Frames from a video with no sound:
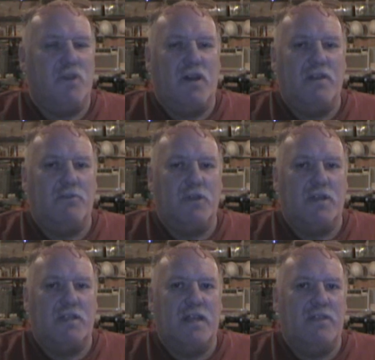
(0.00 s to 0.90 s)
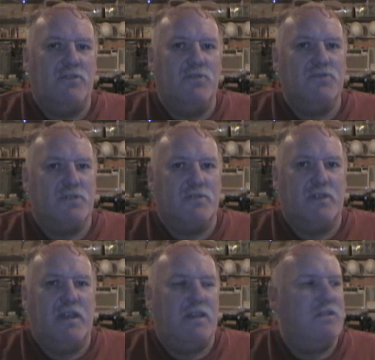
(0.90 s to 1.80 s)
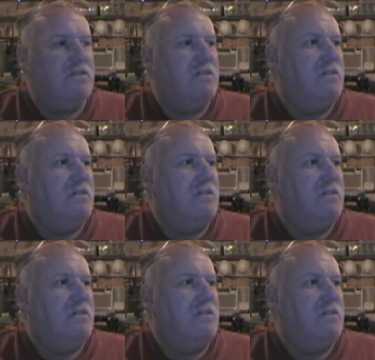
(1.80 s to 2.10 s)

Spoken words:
body work and that. And those are great,